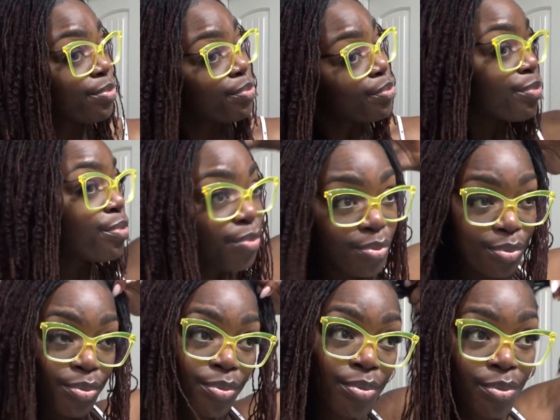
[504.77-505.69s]
I look in the
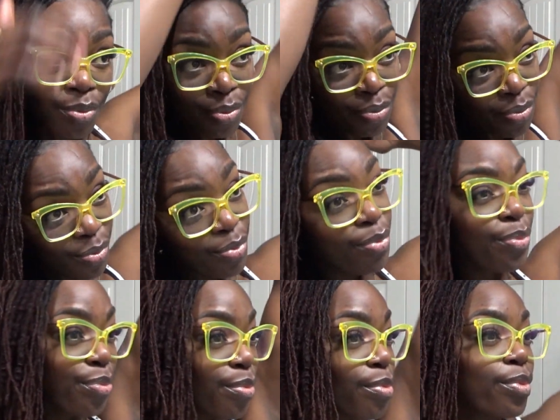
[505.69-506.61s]
mirror, the
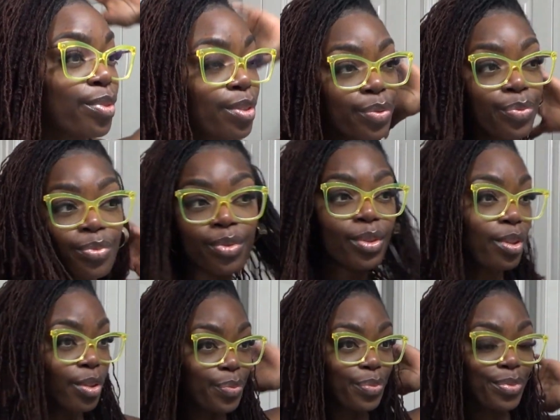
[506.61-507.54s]
only one there is
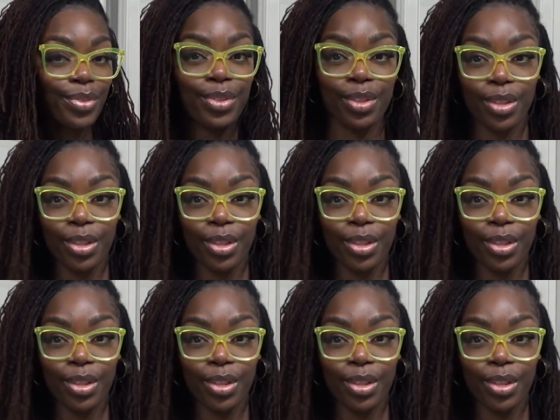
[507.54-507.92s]
me.